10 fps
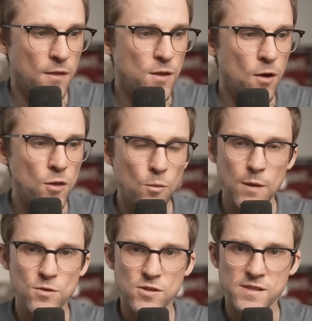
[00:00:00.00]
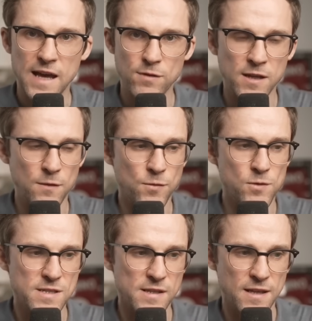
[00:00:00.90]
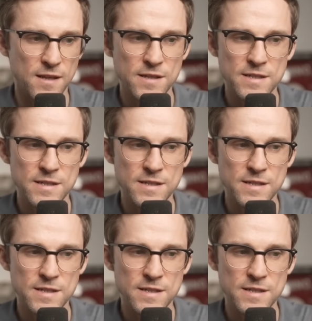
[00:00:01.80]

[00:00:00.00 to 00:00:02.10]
The other one I would just advocate for is like